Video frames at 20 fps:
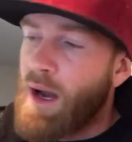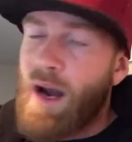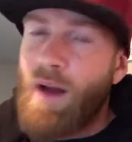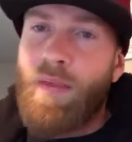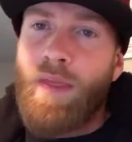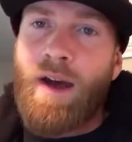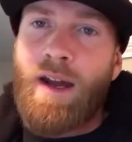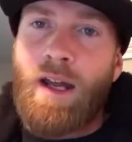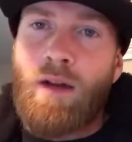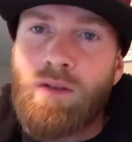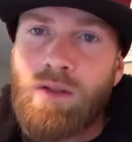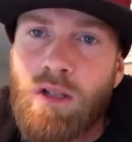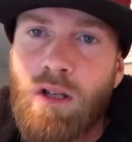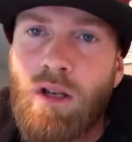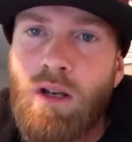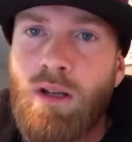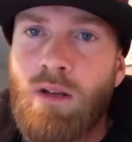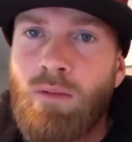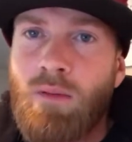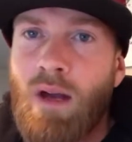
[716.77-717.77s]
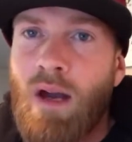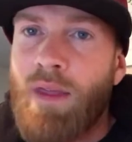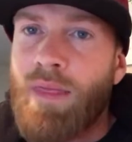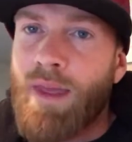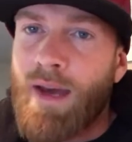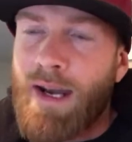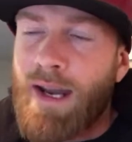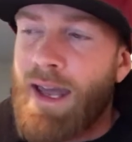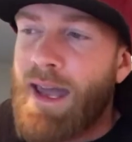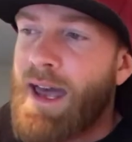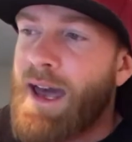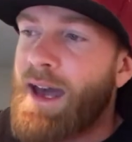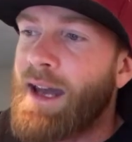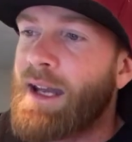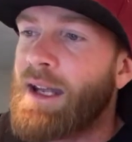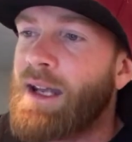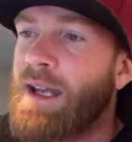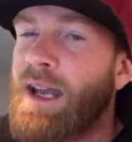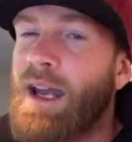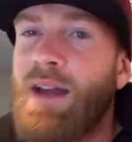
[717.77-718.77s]
I thought I was good, I thought I had
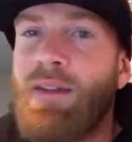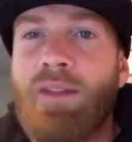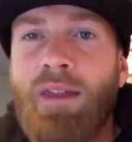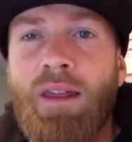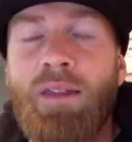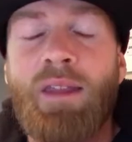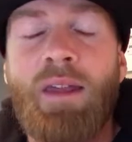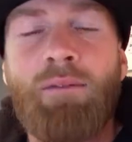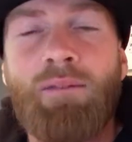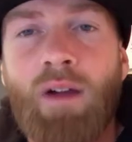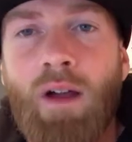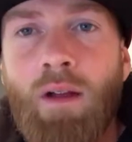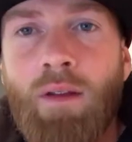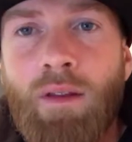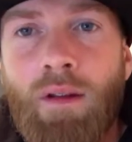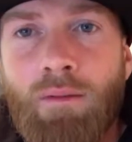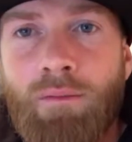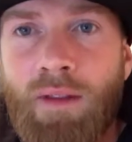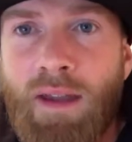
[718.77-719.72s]
it, and then they fell on their